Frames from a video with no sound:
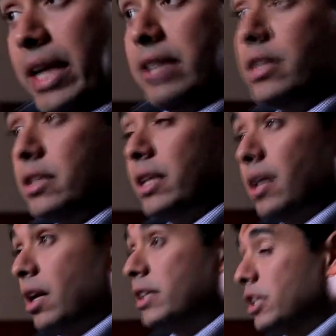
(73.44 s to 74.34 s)

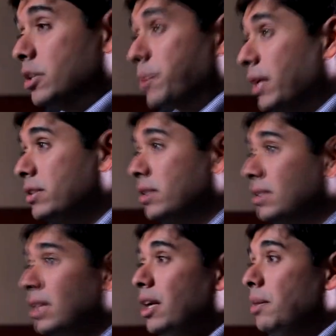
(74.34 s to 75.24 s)
existing large
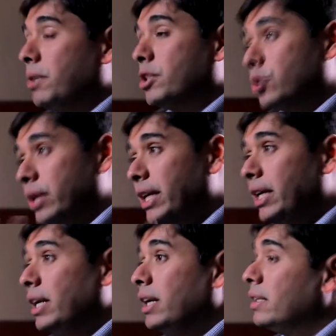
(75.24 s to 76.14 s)
enterprises, but
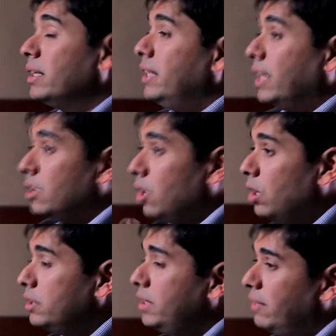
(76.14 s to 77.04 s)
today the
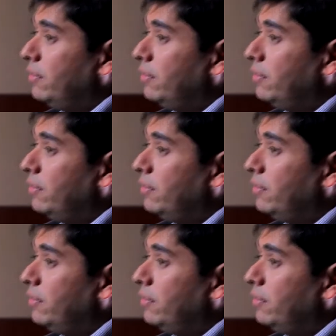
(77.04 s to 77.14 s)
technology